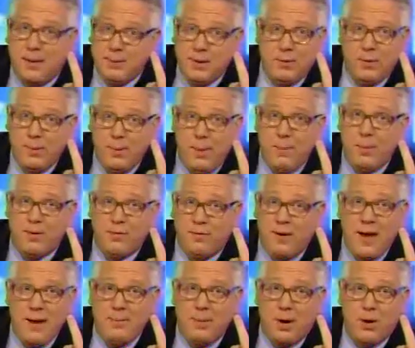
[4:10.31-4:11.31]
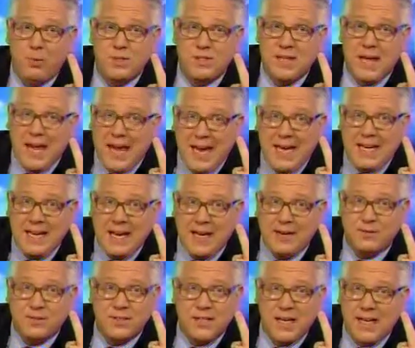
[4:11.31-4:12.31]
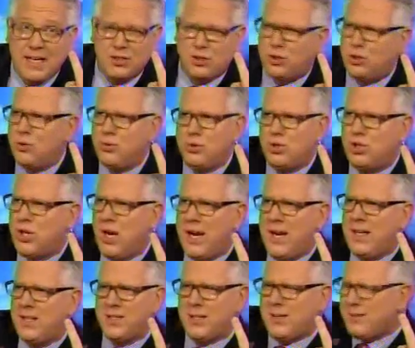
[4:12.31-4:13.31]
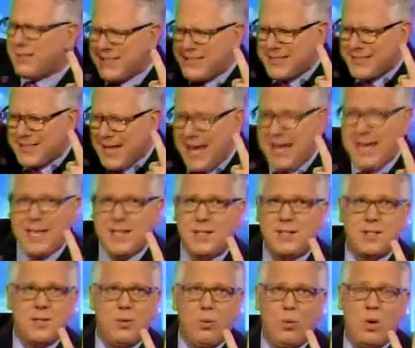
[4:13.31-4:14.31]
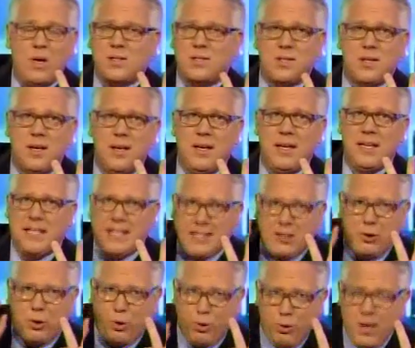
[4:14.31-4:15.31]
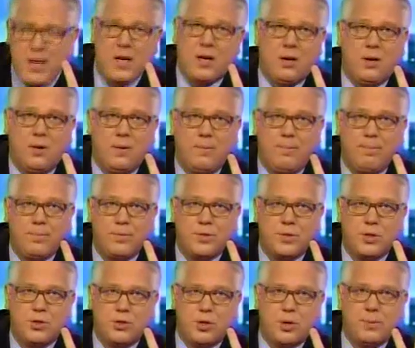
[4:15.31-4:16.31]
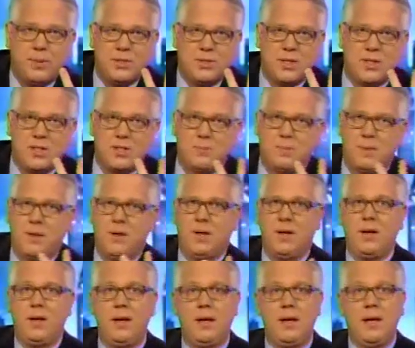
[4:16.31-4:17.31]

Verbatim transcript: I mean, remember, Weimar was the heyday of science. Eugenics, science was critical to Germans at this period.